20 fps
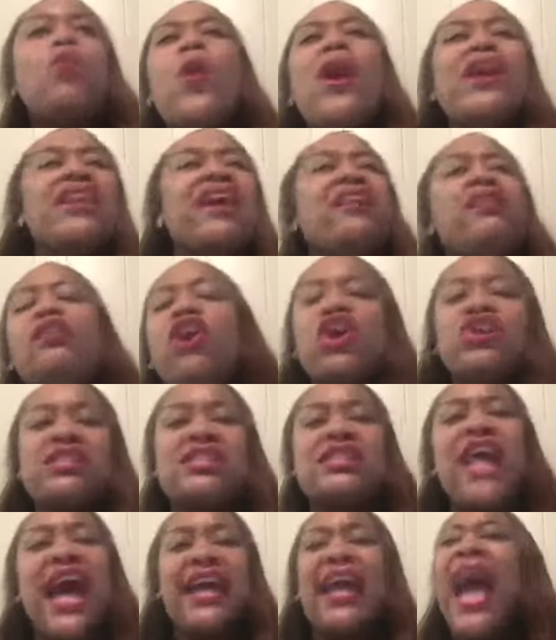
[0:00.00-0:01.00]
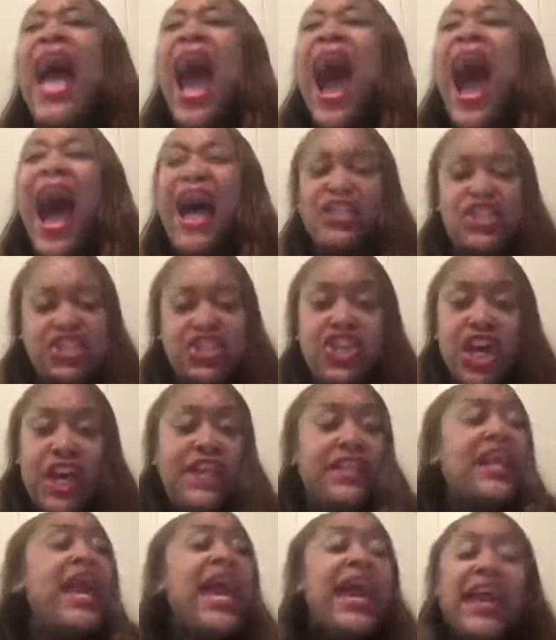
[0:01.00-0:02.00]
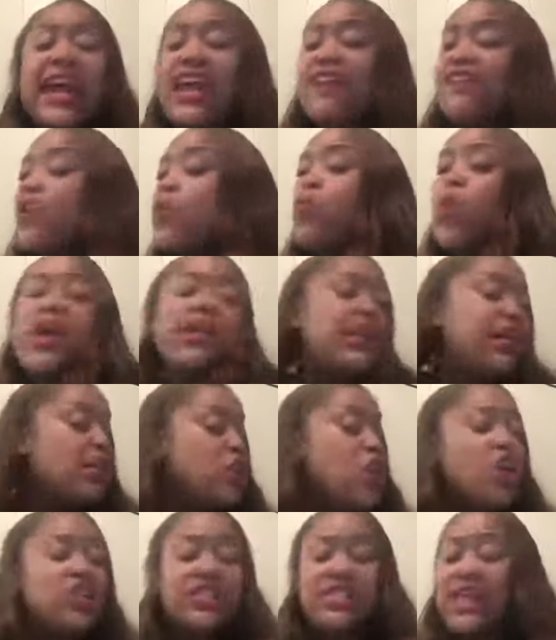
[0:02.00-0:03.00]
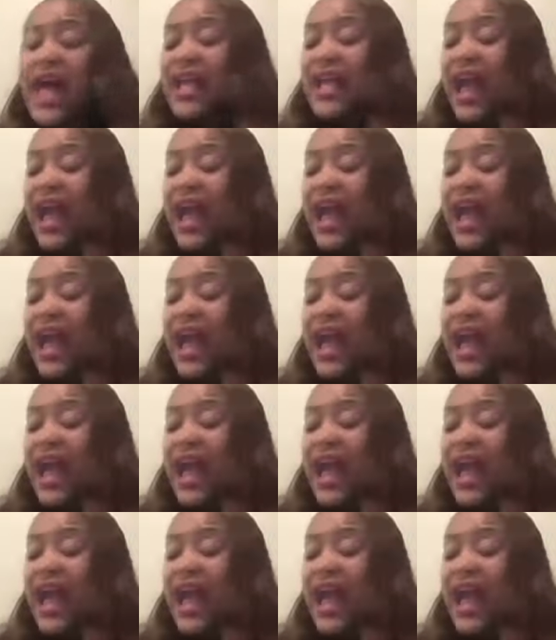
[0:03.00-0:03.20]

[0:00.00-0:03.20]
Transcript: when it looks like I shouldn't, even when it looks like